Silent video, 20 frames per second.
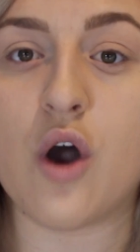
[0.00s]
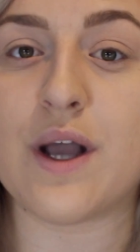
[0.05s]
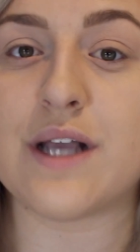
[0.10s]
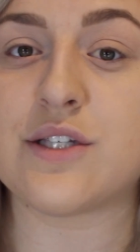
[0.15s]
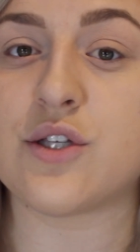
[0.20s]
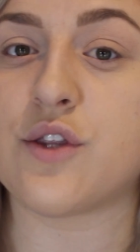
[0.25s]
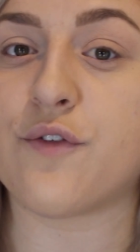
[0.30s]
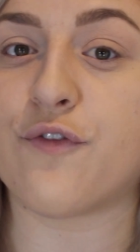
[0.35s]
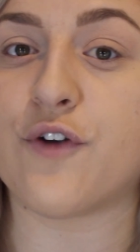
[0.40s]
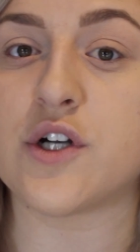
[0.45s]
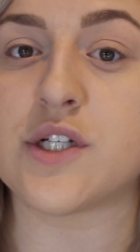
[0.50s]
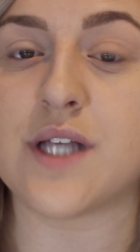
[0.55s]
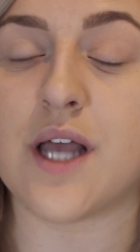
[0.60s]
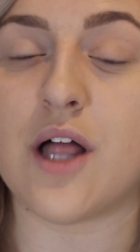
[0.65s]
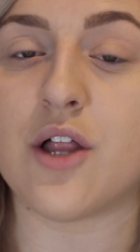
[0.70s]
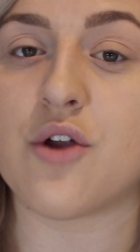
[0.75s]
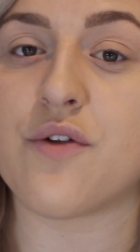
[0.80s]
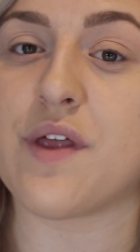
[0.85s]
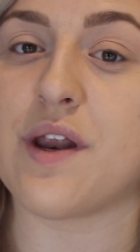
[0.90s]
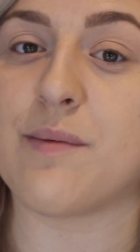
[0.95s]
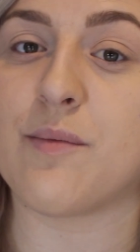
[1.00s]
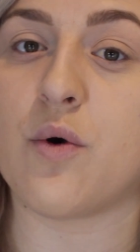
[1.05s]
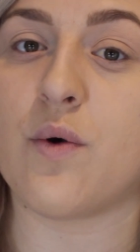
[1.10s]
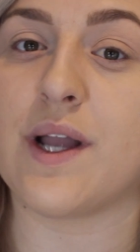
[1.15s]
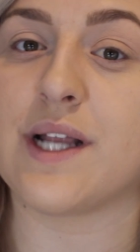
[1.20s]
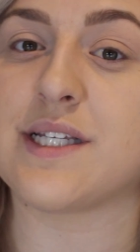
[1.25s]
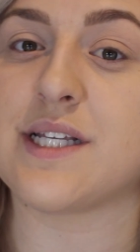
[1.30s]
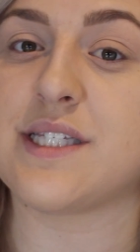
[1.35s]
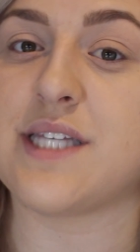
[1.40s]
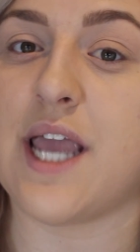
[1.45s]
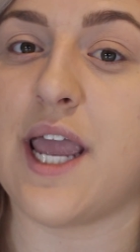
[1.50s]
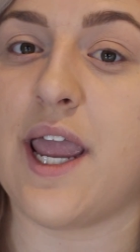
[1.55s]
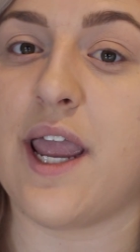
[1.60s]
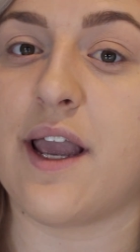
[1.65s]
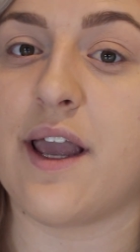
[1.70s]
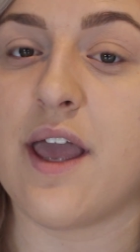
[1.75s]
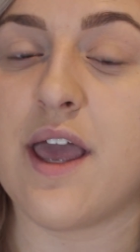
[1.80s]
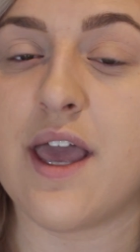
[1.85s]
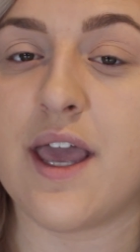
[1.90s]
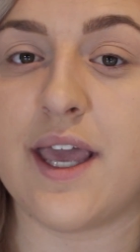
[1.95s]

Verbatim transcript: Okay, so the first color that I'm going to take